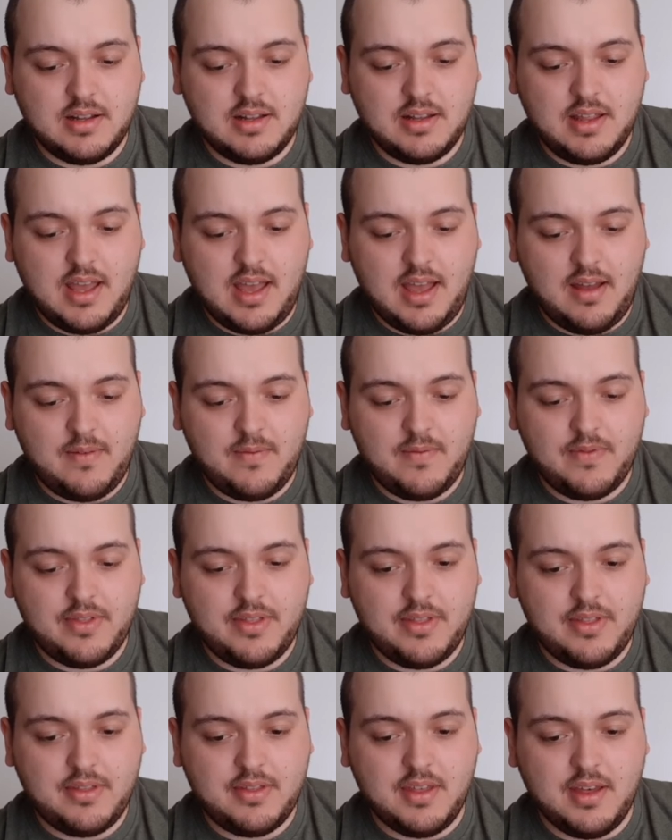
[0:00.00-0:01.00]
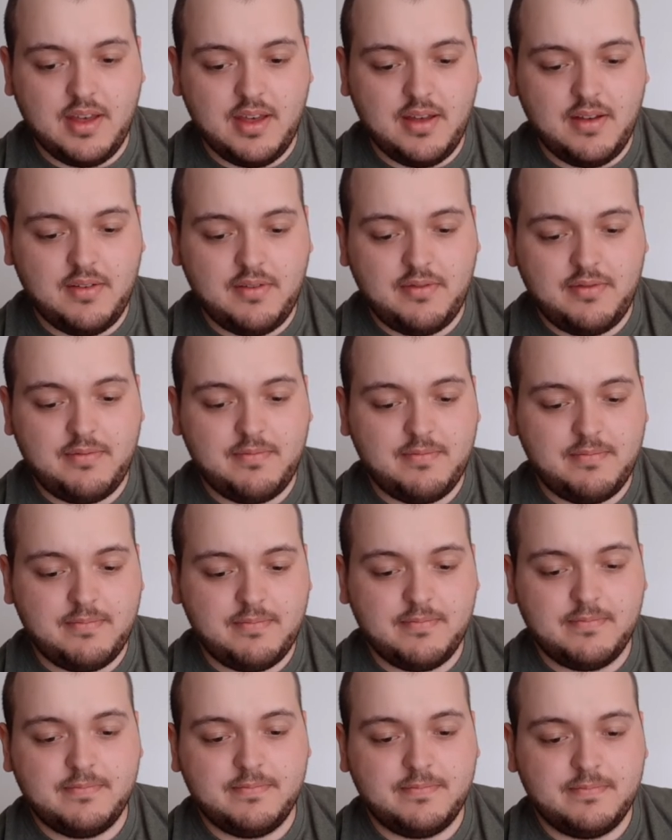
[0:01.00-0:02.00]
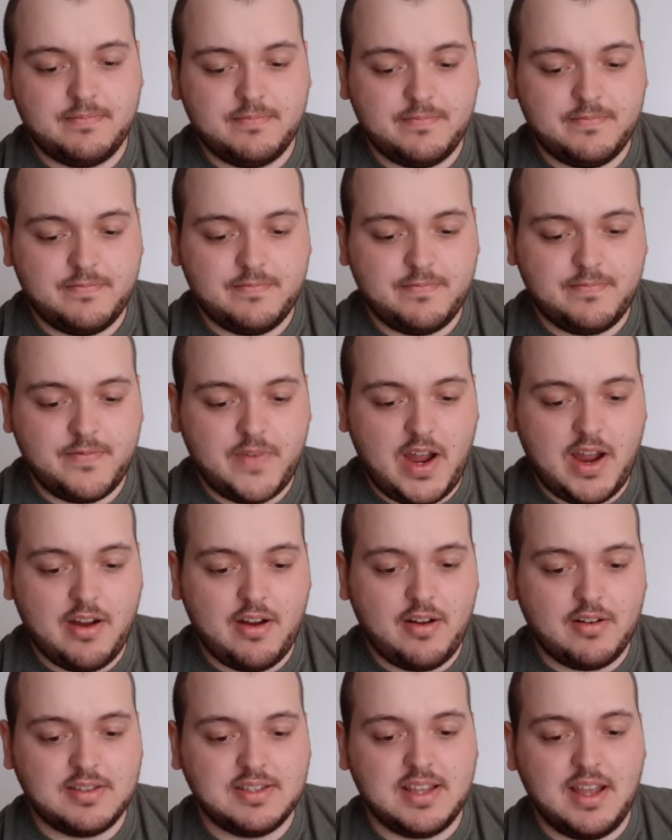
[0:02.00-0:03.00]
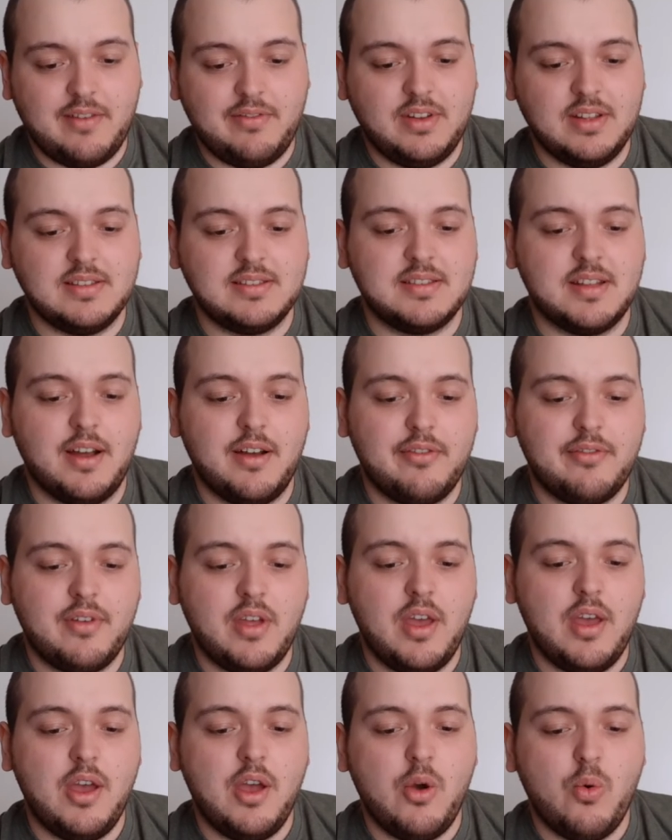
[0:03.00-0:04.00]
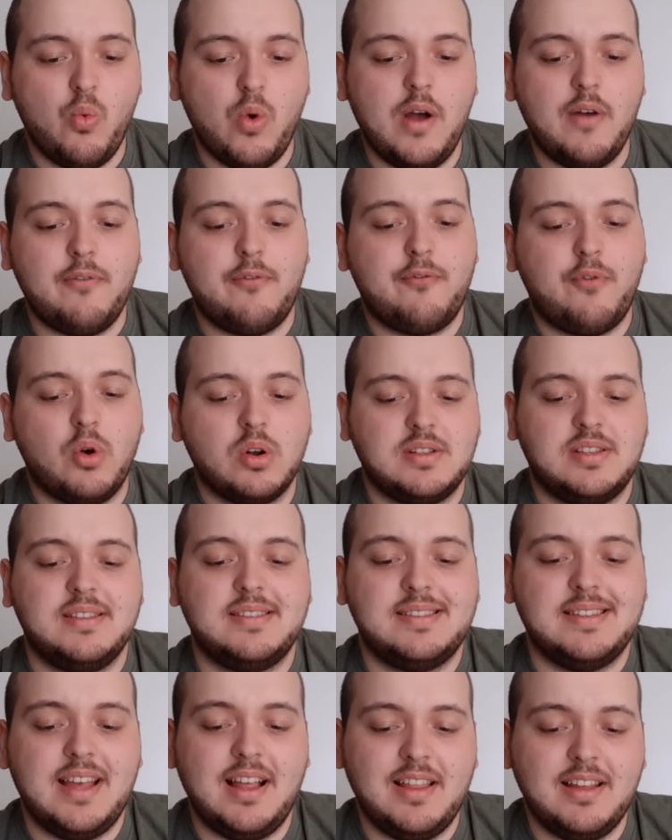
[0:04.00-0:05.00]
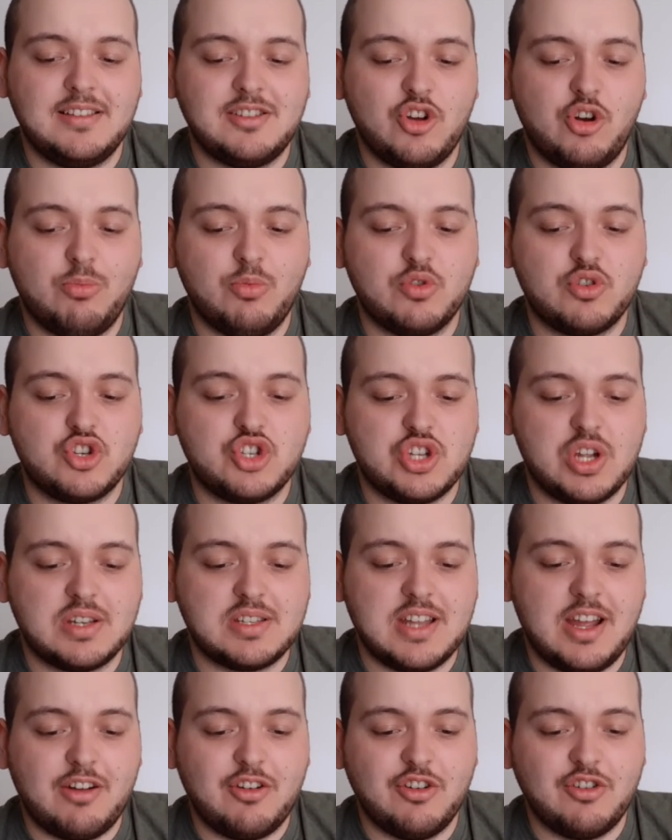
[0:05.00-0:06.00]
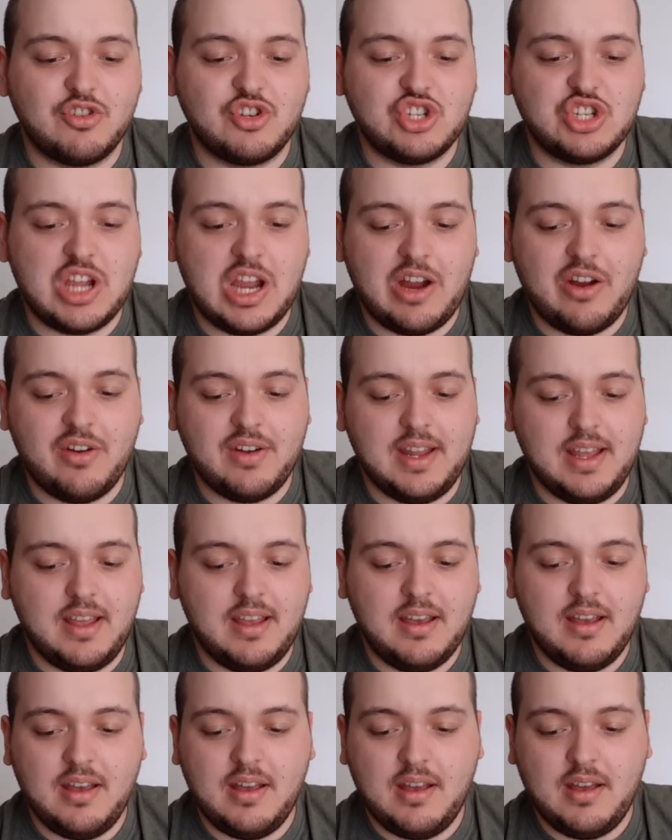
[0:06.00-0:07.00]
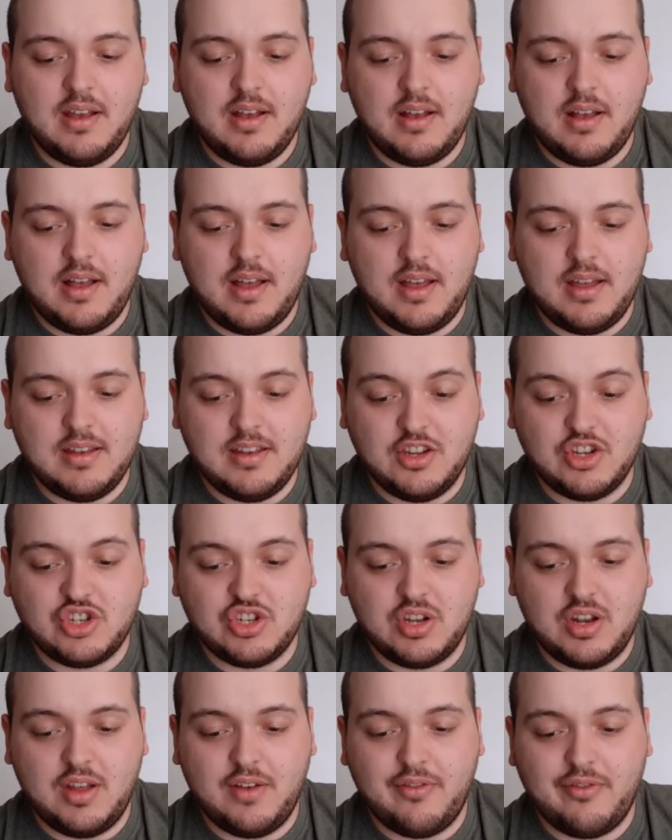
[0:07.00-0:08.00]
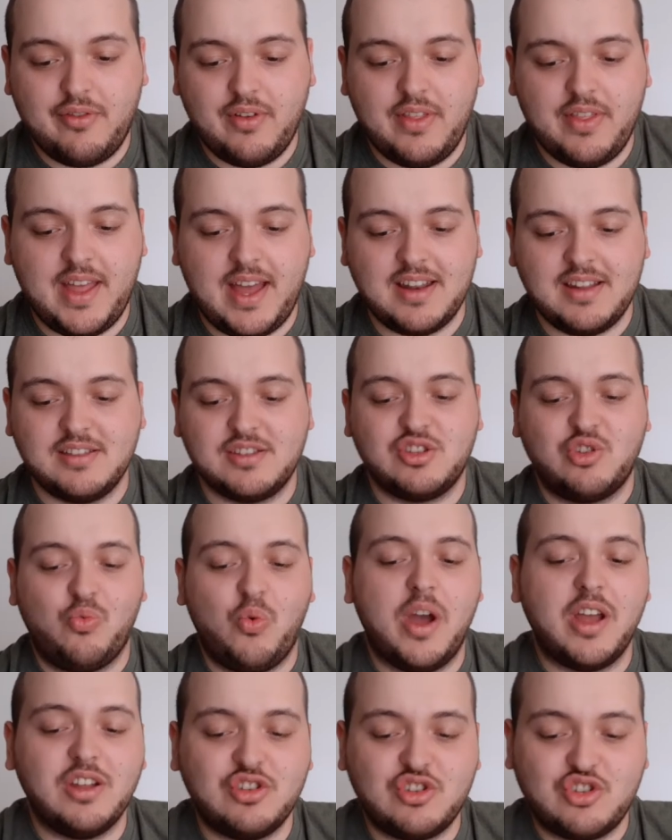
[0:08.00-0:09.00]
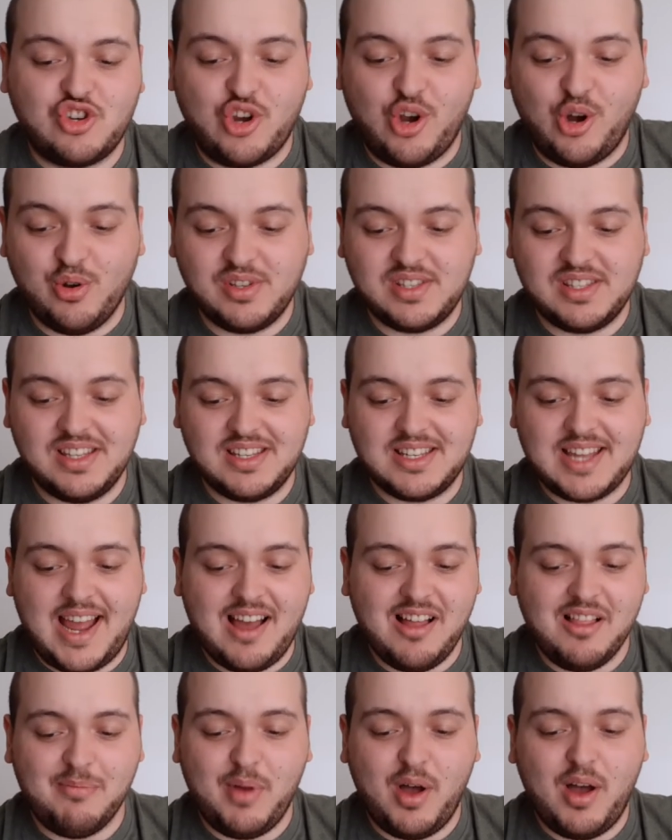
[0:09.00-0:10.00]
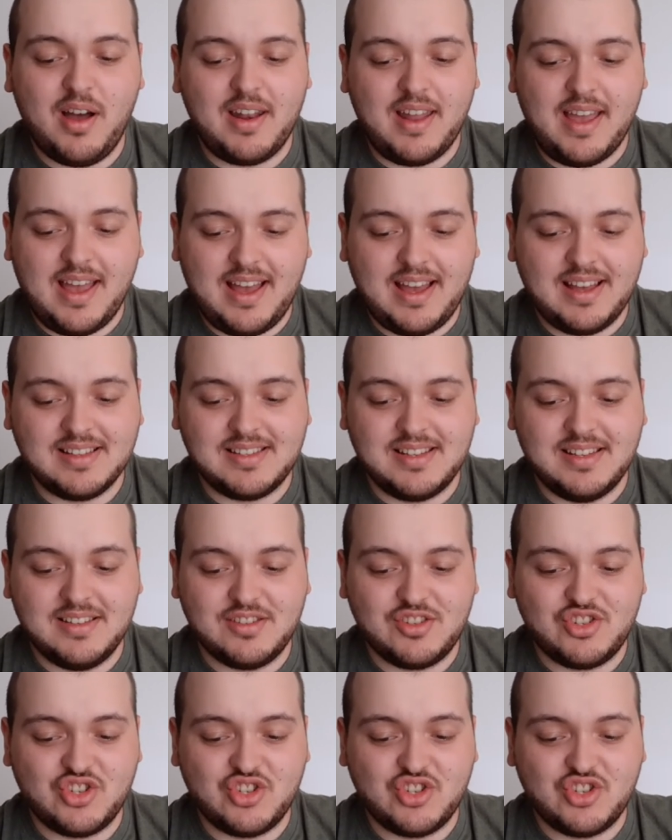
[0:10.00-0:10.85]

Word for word: Yeah, the fire safety stuff. What forces Nellie to almost shut down her charity uh, initiative? And that is Dwight chose the Taliban as his